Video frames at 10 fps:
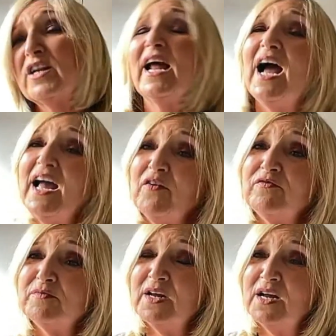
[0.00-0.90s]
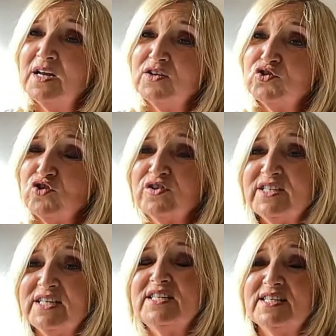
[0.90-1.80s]
I have strong
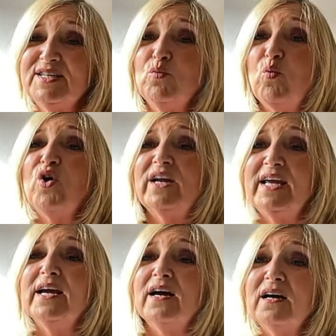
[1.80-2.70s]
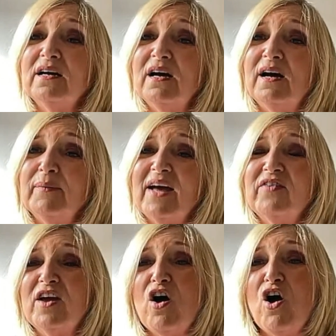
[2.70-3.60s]
tinnitus in one ear, get
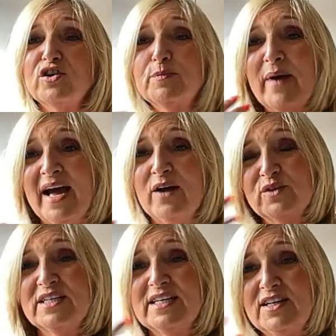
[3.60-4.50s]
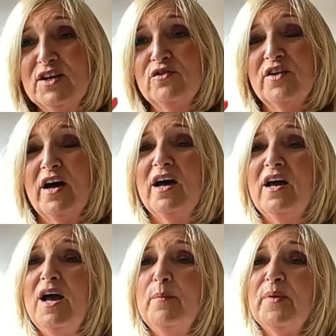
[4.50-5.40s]
the odd pounding in the other.
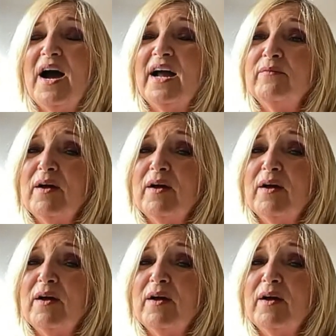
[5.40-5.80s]
But I